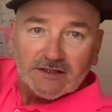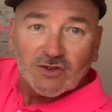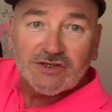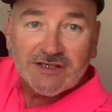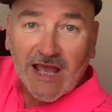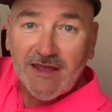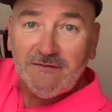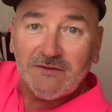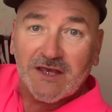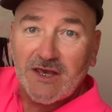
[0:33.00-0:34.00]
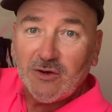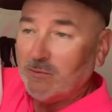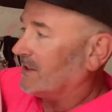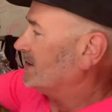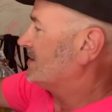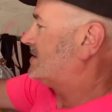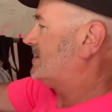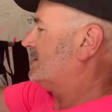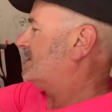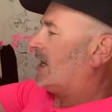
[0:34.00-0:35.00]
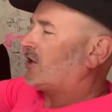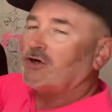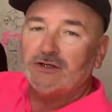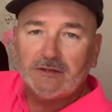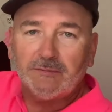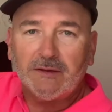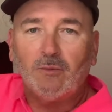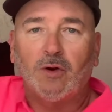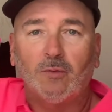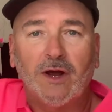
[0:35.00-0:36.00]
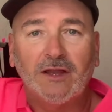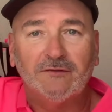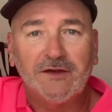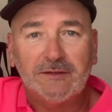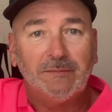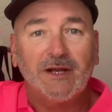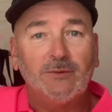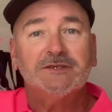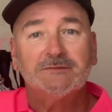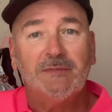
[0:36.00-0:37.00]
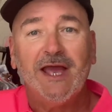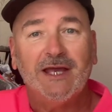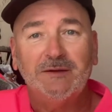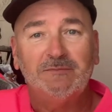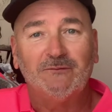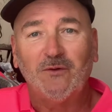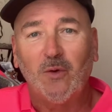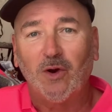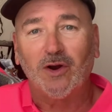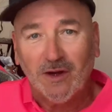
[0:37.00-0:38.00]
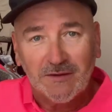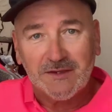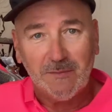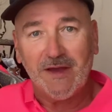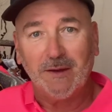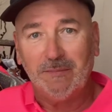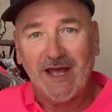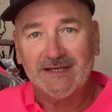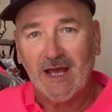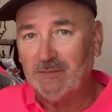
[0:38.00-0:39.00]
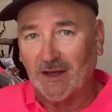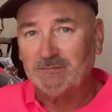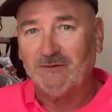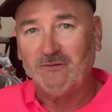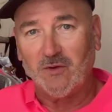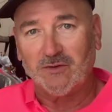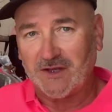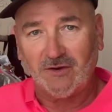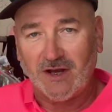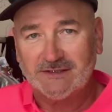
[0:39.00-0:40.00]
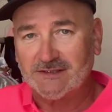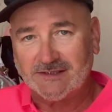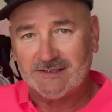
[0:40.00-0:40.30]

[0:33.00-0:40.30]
Save the Humans. Couldn't be more relevant, but it was made before the big pandemic, before the crisis.